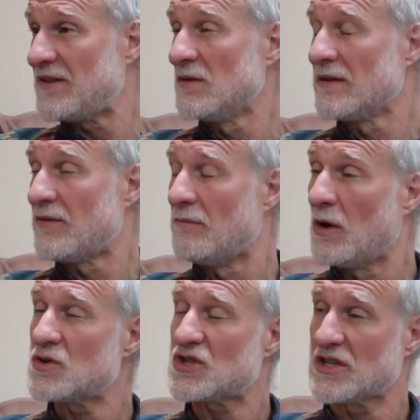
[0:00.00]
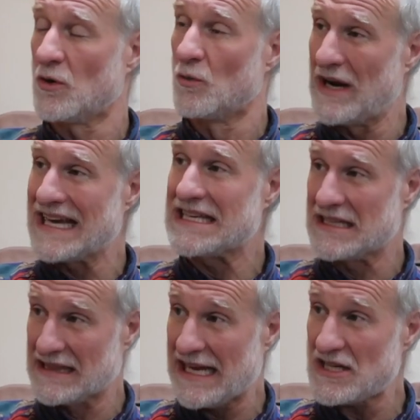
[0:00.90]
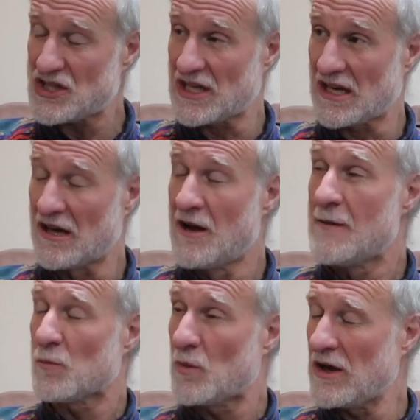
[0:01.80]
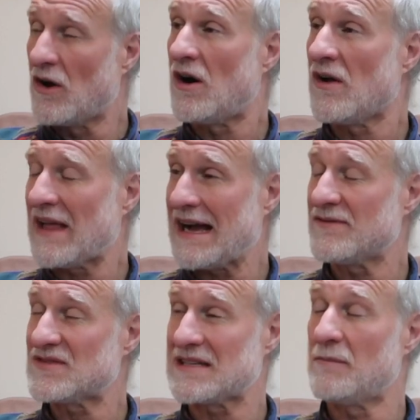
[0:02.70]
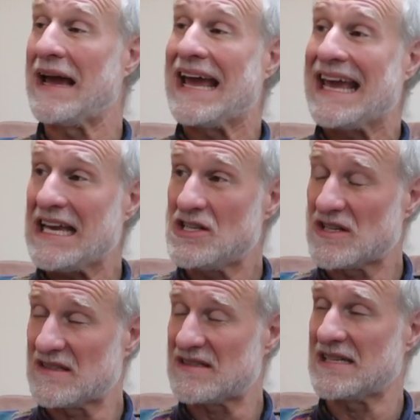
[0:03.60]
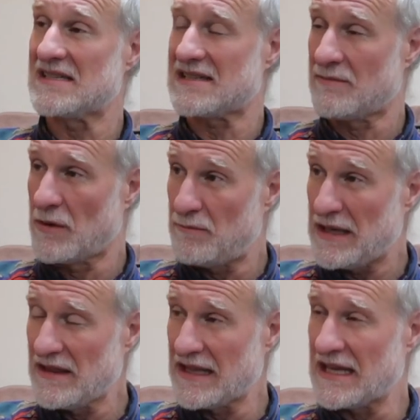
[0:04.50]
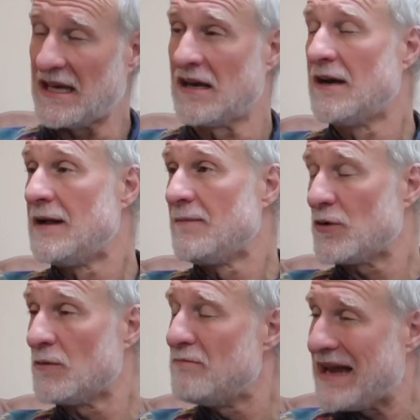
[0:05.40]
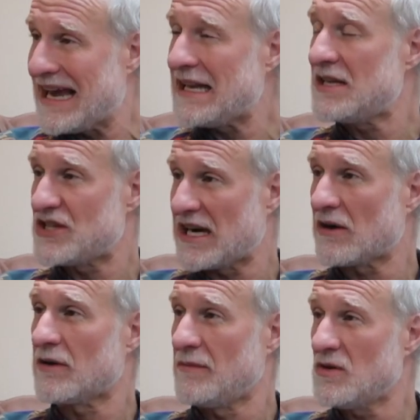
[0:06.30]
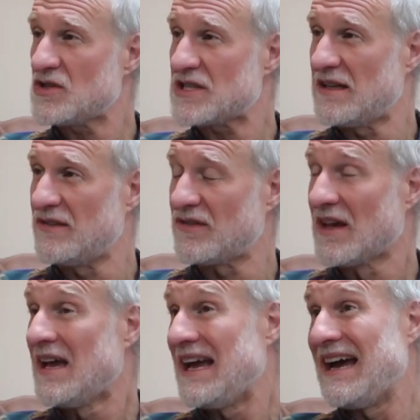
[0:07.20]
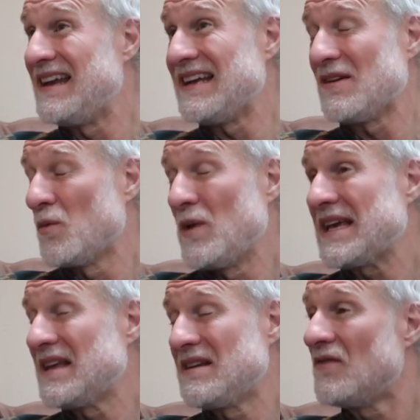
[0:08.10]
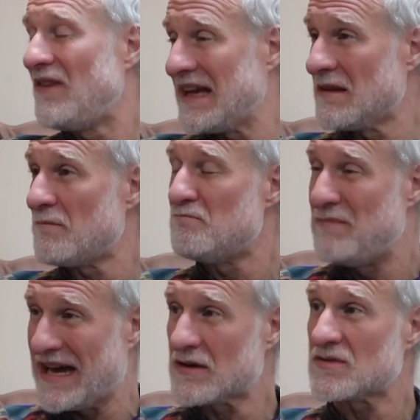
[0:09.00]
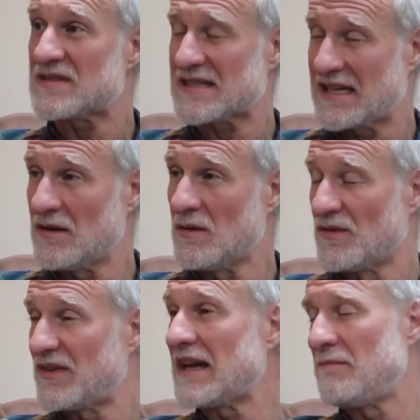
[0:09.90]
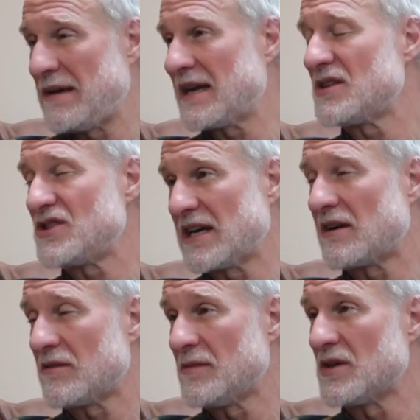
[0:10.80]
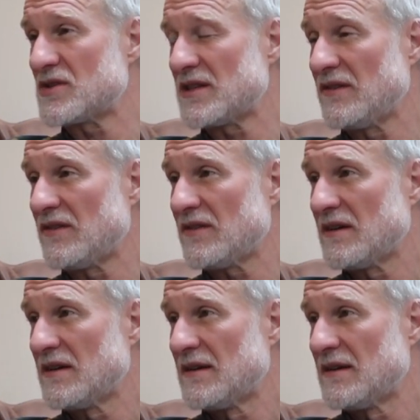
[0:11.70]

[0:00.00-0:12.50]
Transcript: field of emotional regulation. Mm-hmm. We all have some agency, some ability to manage our emotions, and we can develop better skills at managing our emotions.